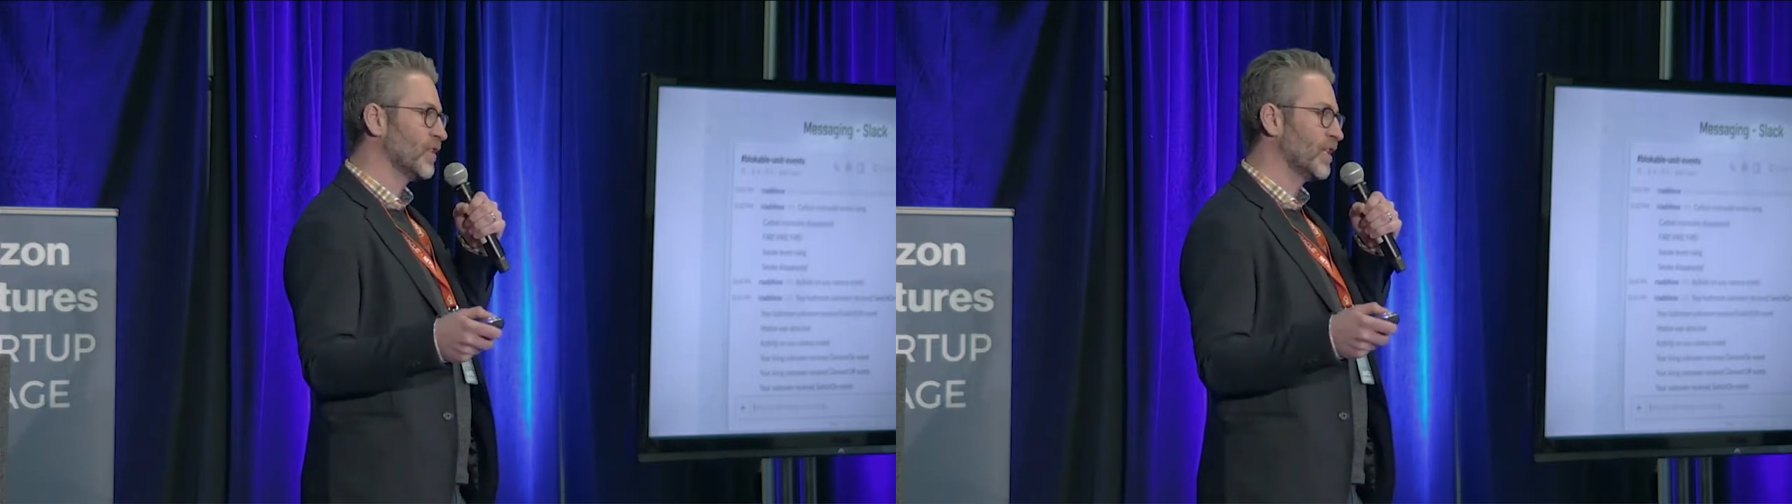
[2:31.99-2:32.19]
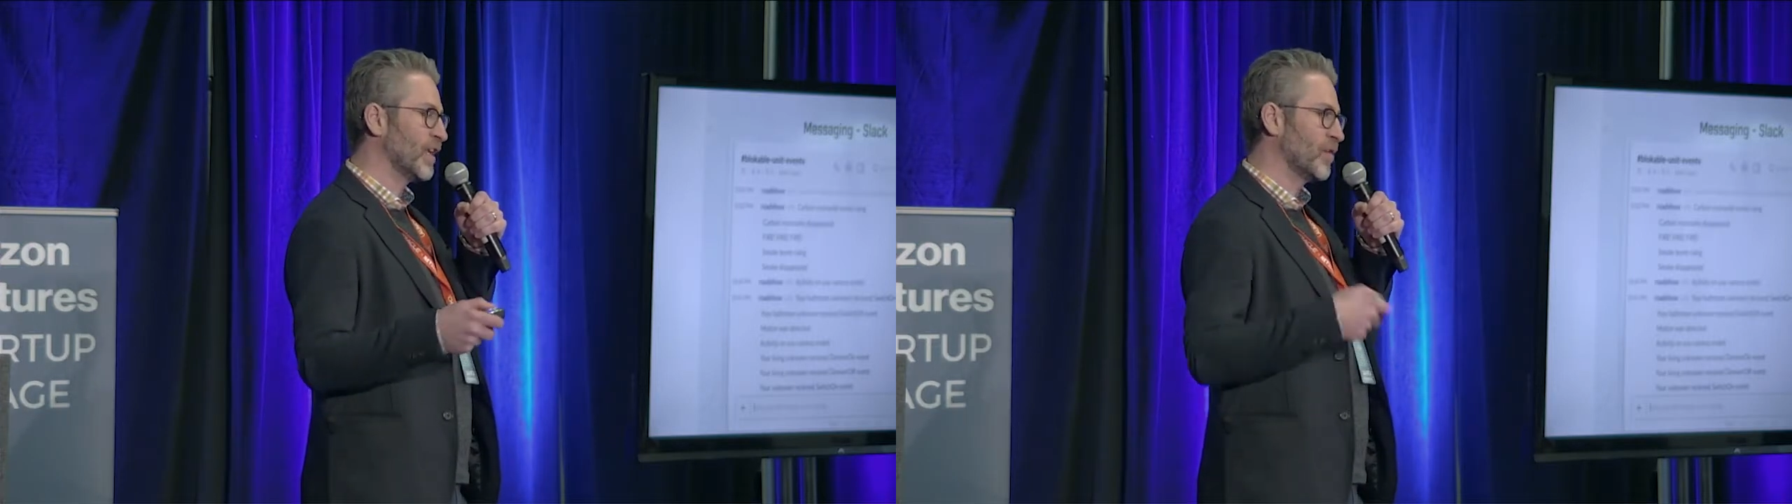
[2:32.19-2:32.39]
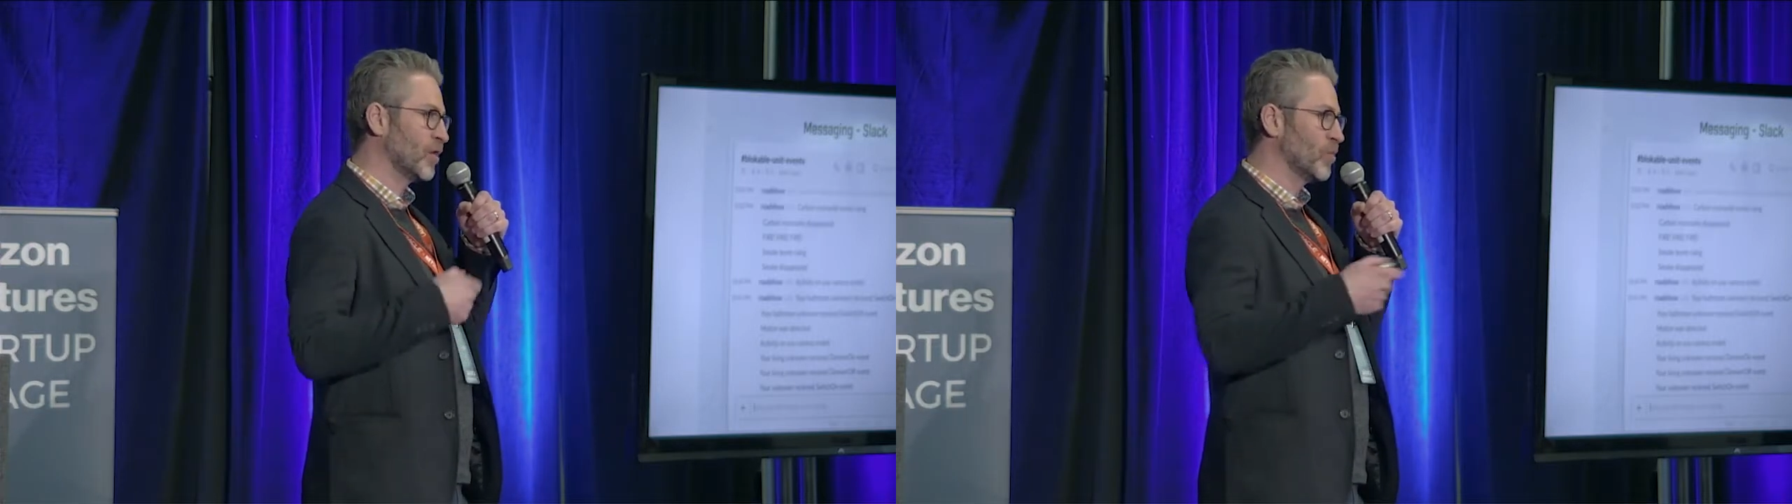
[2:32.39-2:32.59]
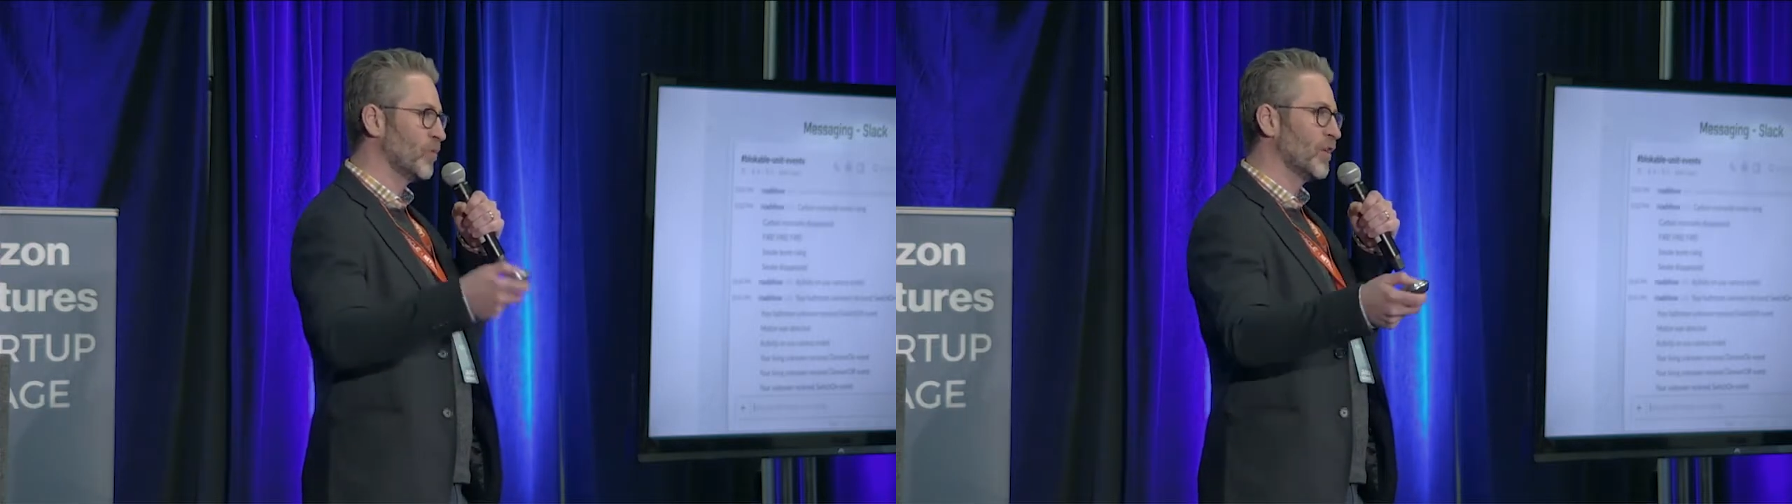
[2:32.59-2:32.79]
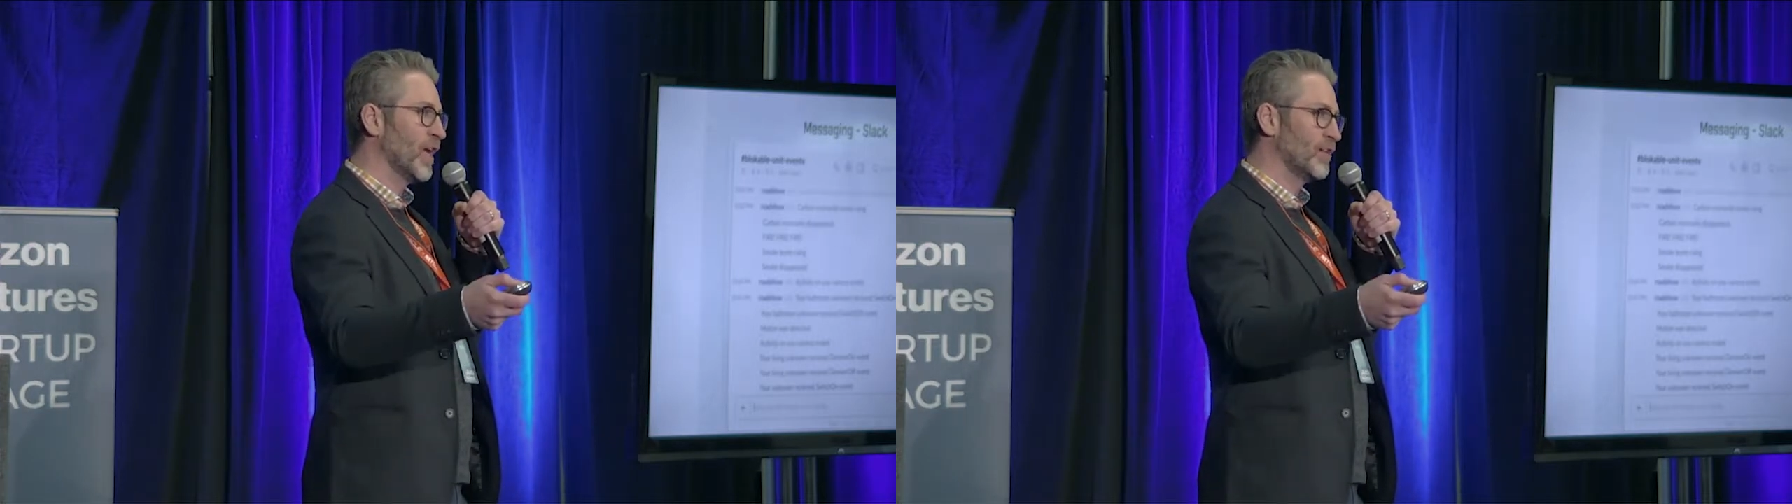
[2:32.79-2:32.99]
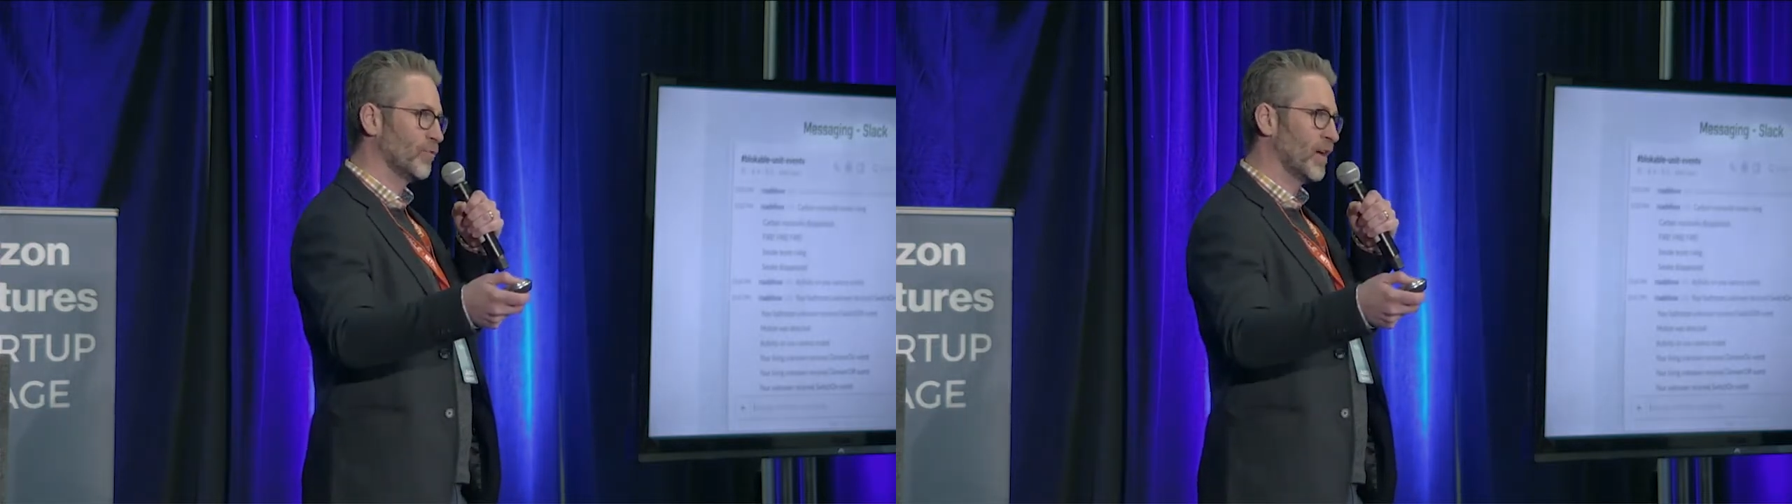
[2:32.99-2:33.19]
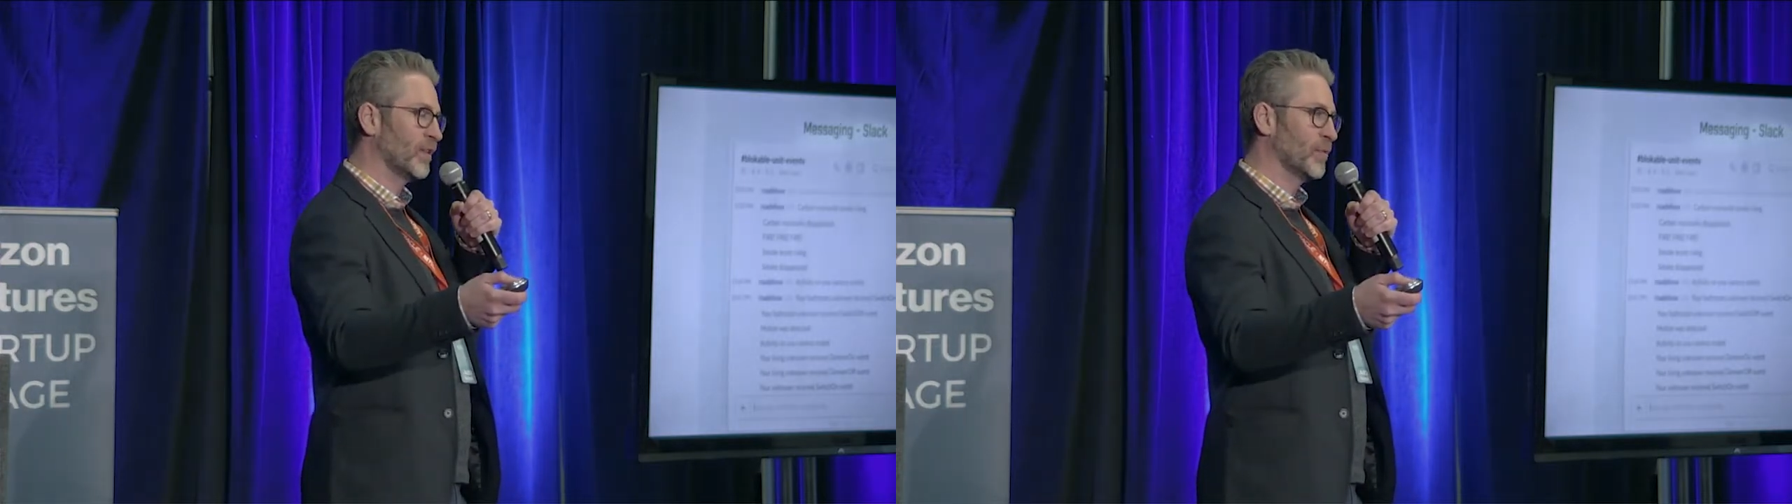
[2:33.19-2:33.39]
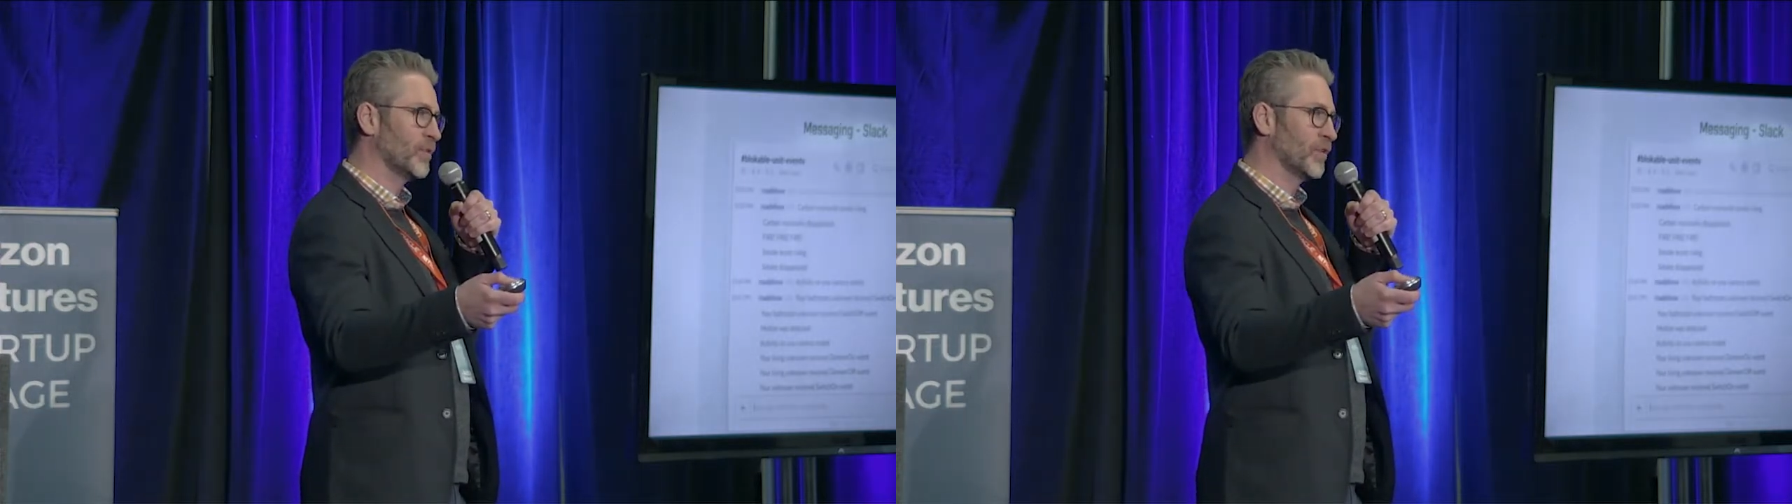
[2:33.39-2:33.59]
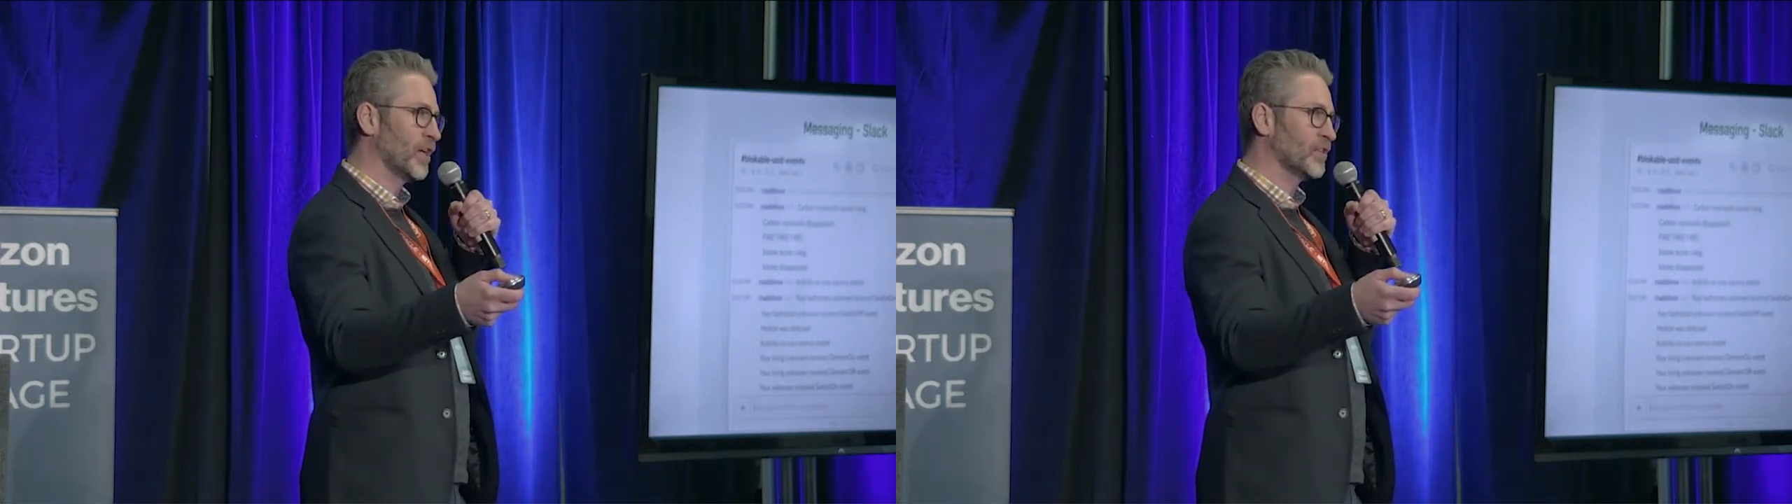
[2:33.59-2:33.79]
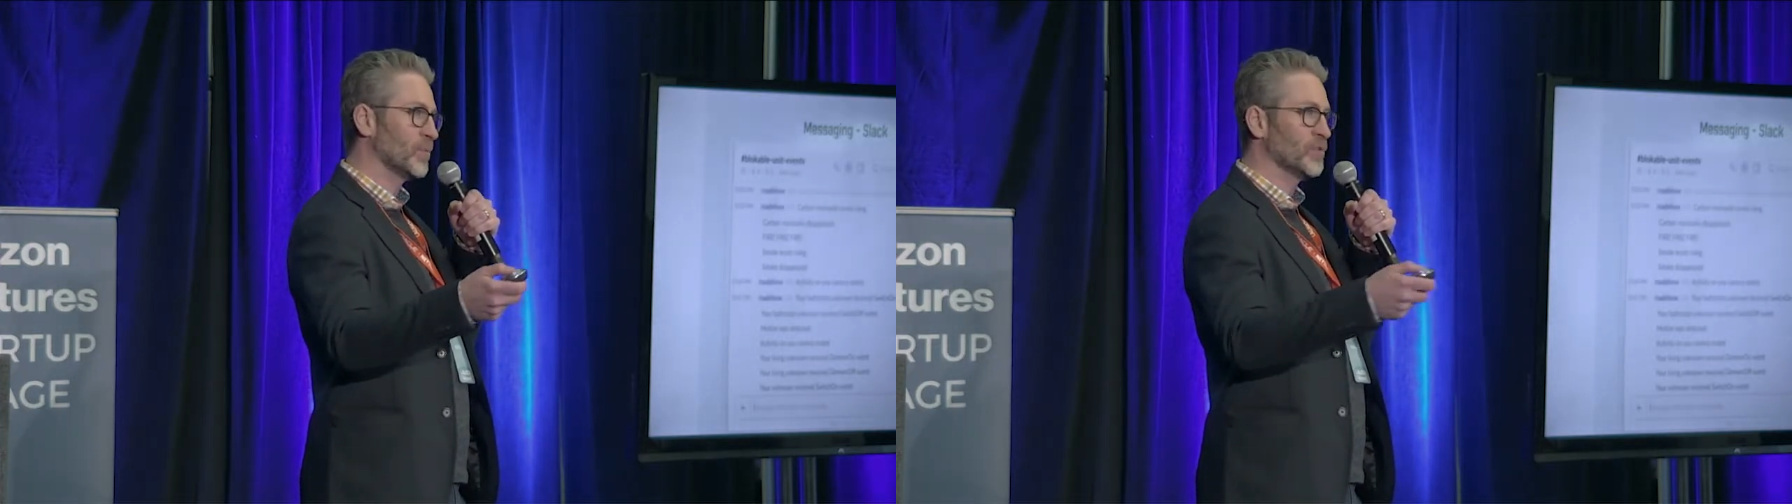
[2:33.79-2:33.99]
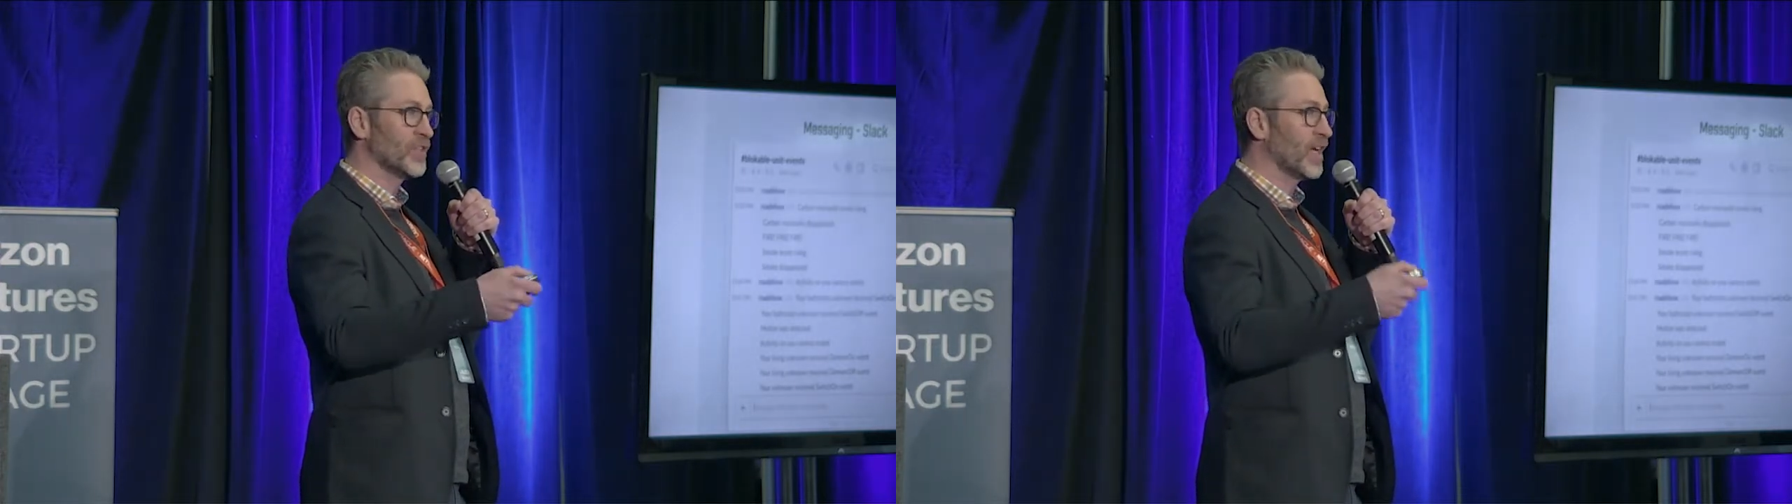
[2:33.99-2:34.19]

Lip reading: that they can communicate directly with their customers,